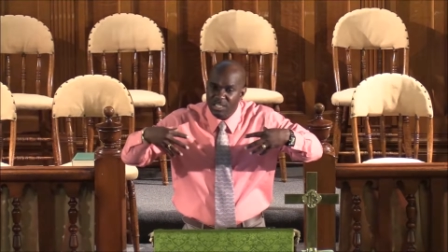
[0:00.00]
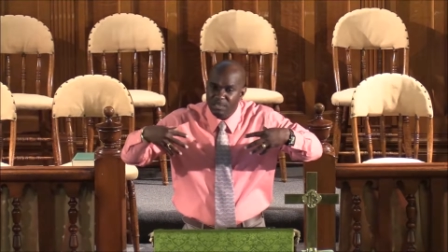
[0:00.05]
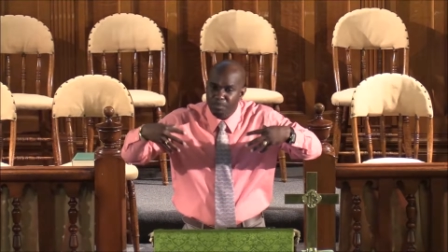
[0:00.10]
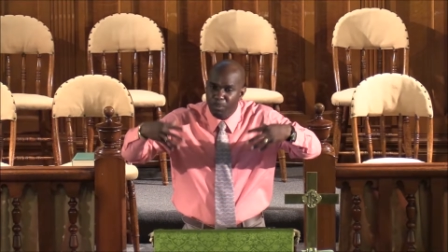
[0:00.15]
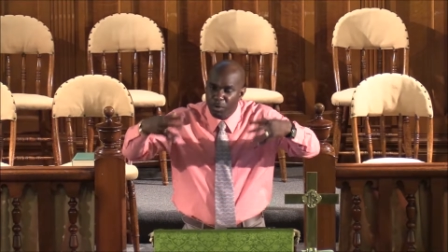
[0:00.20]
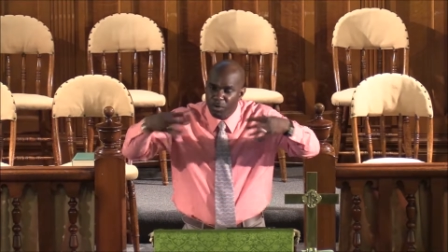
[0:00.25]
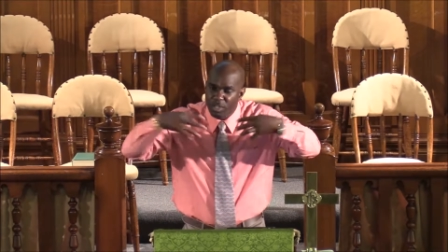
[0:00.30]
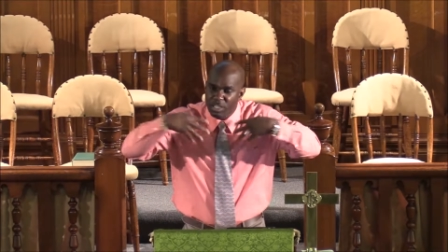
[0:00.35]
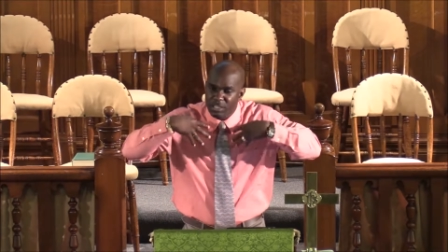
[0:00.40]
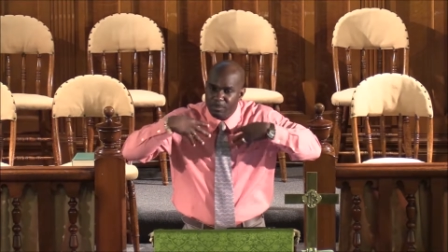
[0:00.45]

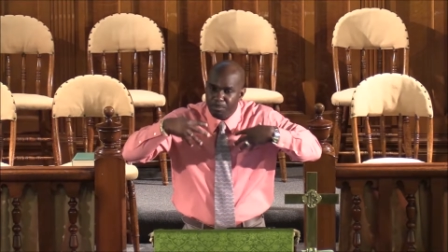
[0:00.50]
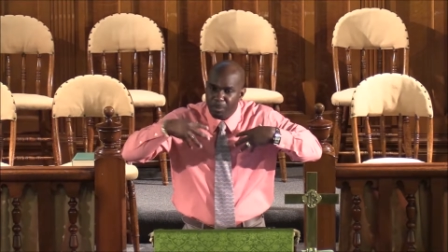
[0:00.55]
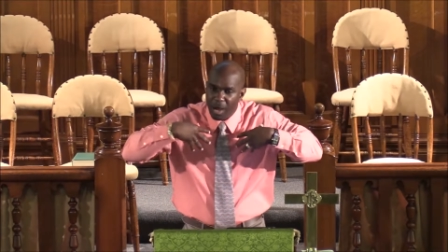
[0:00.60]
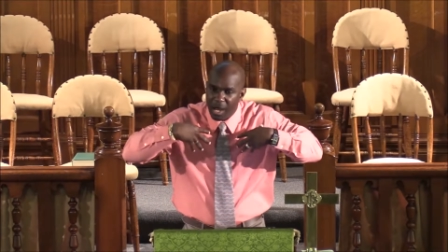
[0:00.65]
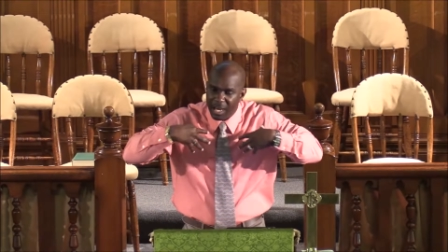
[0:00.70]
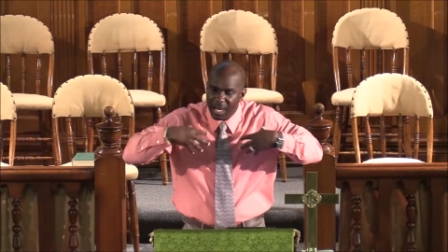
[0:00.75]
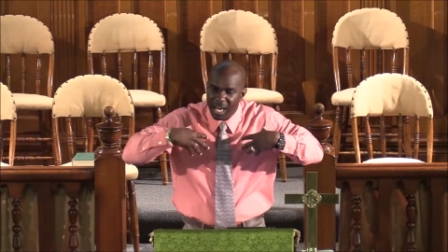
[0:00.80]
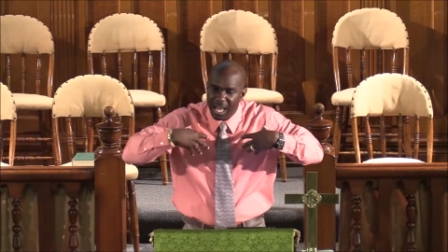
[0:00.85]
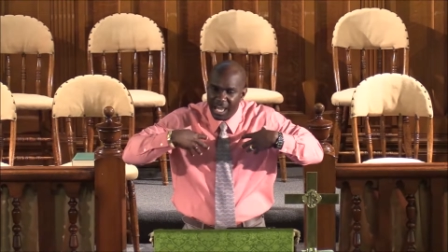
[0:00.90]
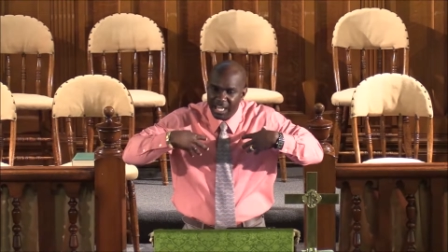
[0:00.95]
put the
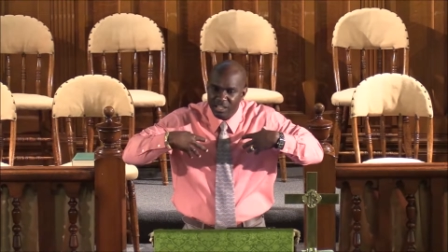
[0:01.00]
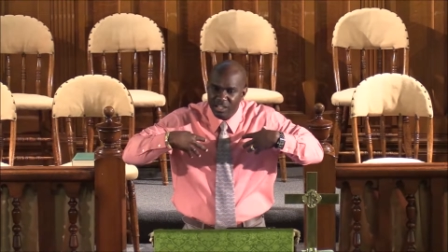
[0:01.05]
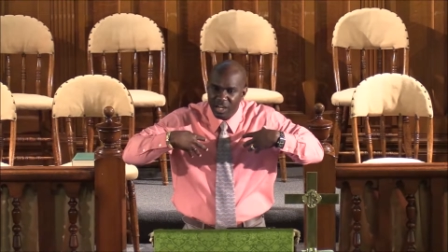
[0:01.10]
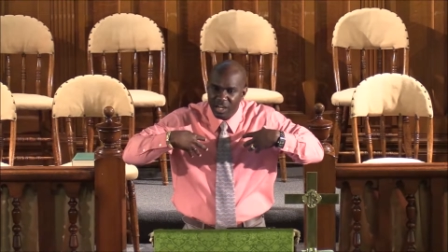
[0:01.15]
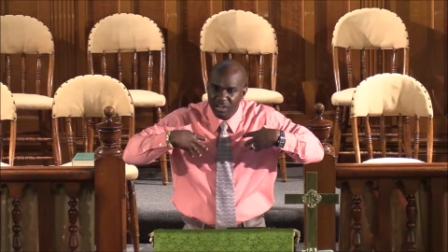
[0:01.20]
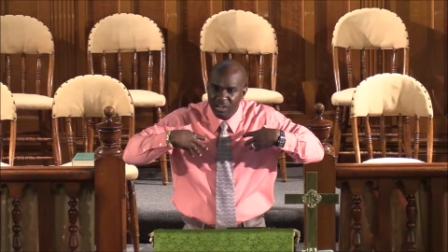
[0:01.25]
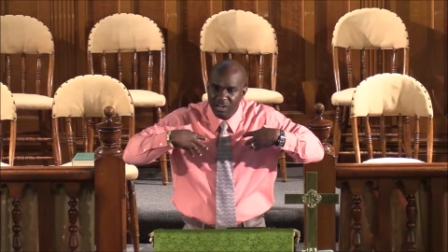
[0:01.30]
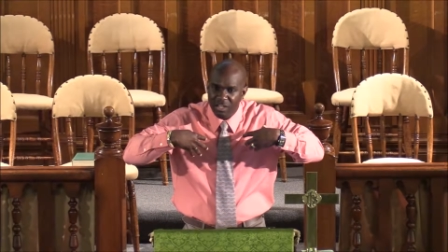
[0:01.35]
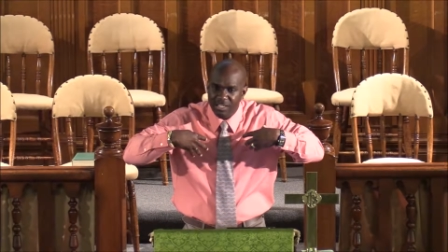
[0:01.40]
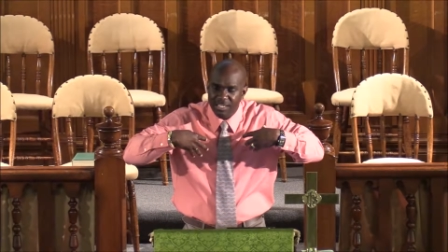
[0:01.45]
spotlight on
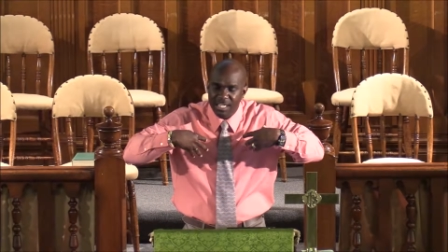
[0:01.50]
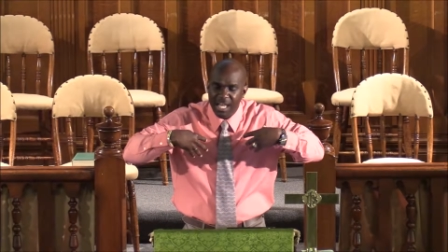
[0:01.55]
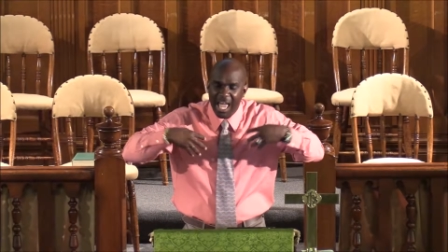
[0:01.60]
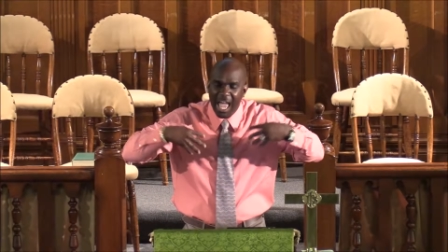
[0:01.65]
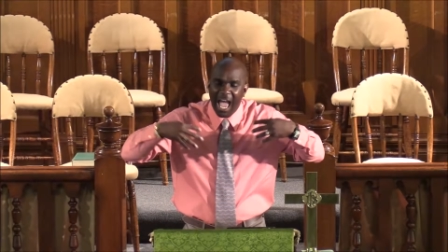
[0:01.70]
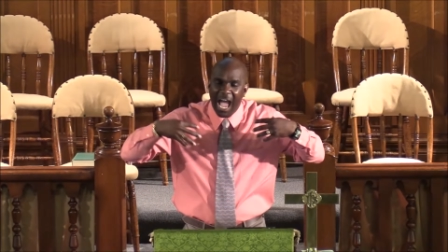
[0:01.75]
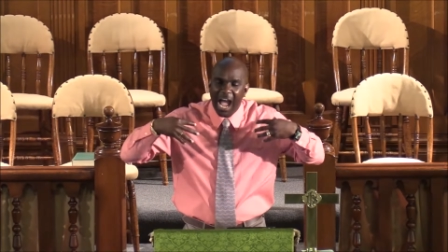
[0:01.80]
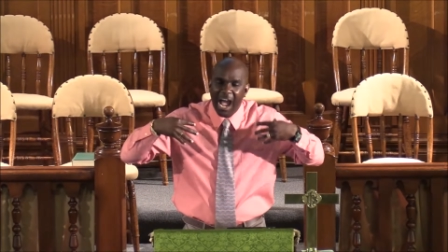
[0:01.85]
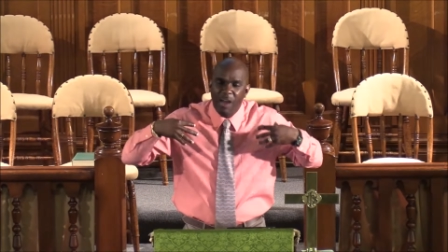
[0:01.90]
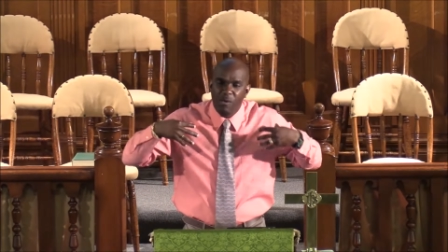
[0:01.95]
us,
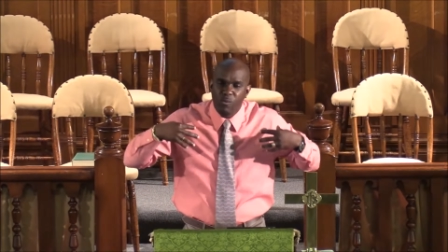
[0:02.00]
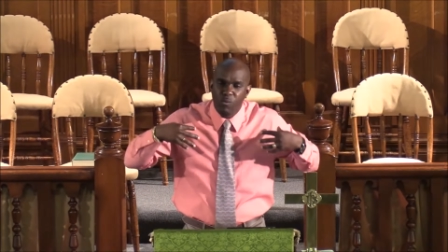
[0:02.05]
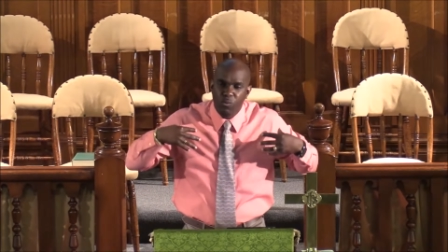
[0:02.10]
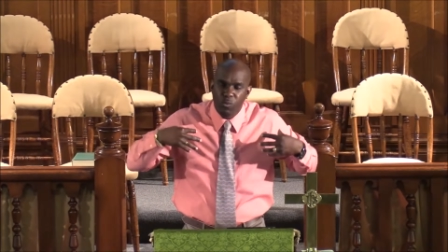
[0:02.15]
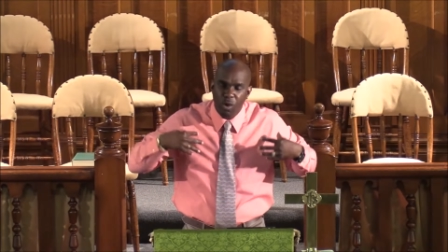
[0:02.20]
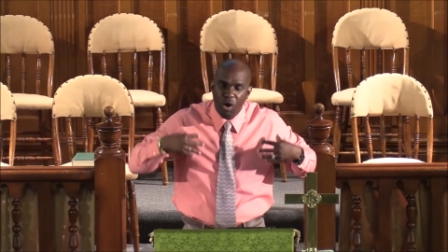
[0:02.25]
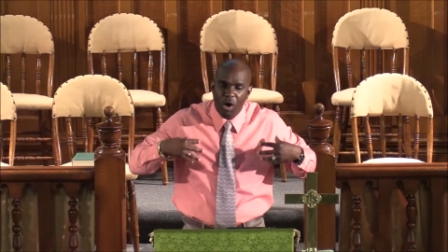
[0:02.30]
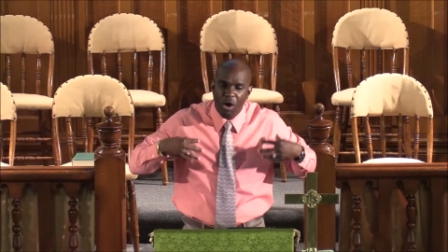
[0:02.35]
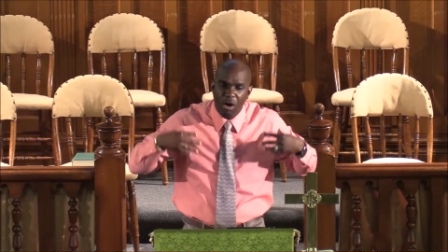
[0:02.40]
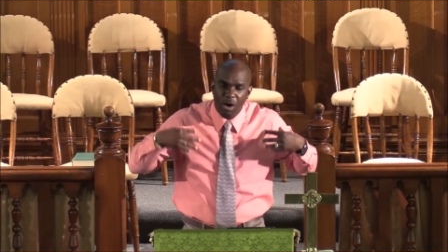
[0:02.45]
and
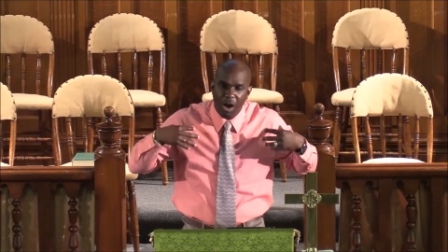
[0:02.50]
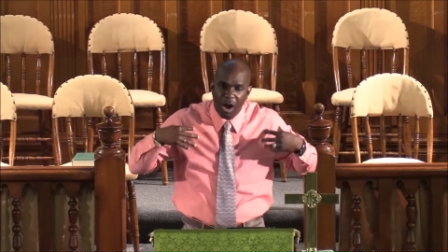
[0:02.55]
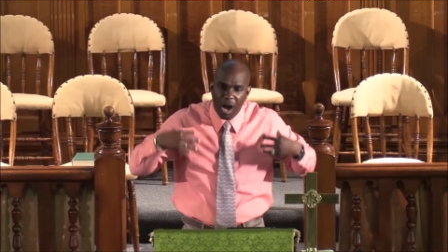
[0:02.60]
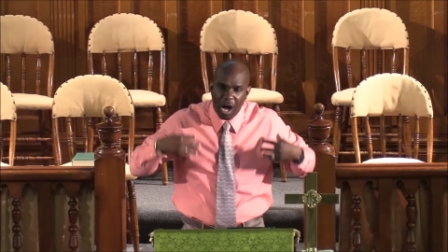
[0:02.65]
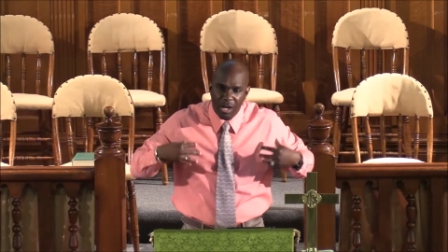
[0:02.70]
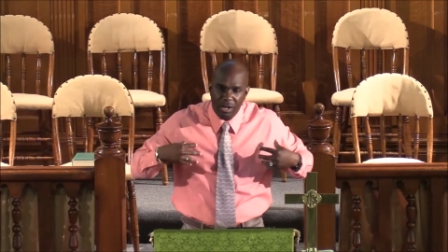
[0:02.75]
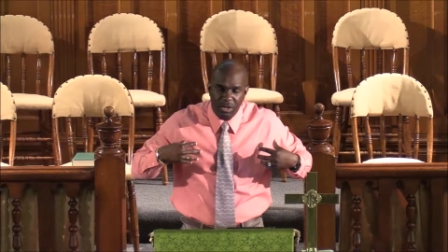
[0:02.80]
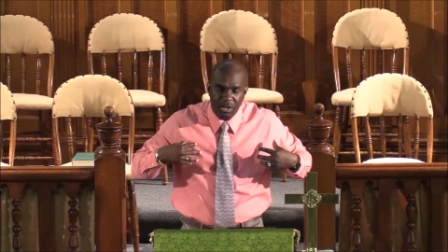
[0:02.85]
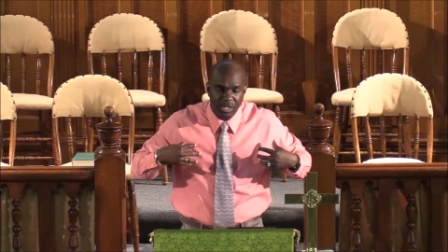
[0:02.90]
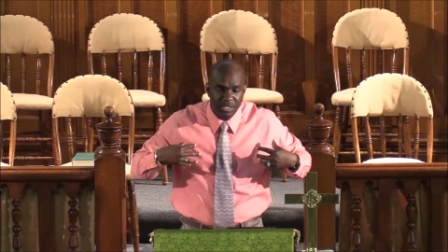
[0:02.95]
work
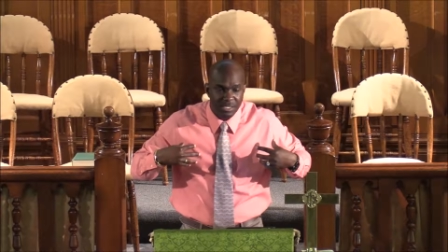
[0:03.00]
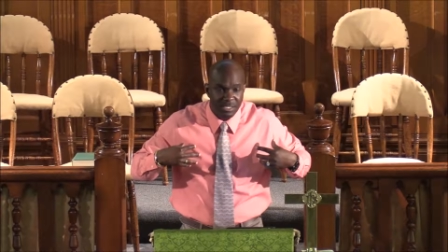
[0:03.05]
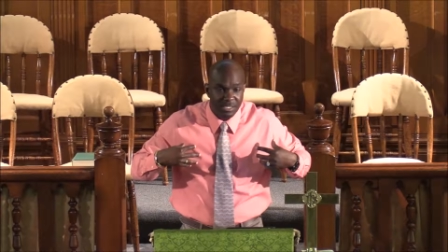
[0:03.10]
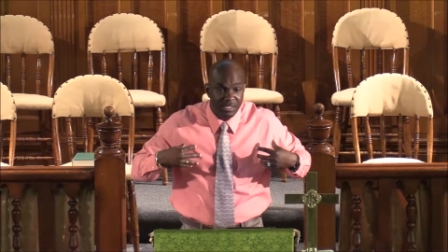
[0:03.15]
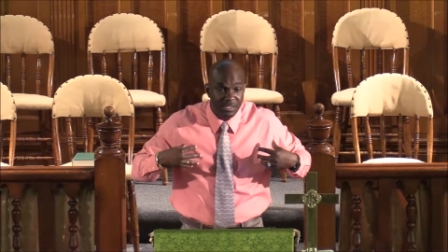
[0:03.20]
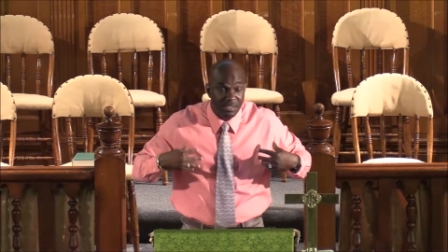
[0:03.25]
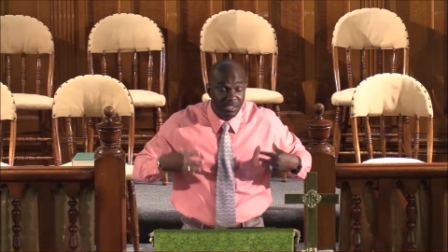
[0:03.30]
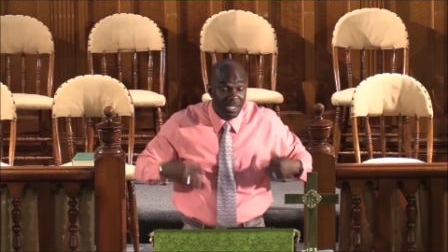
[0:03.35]
on us,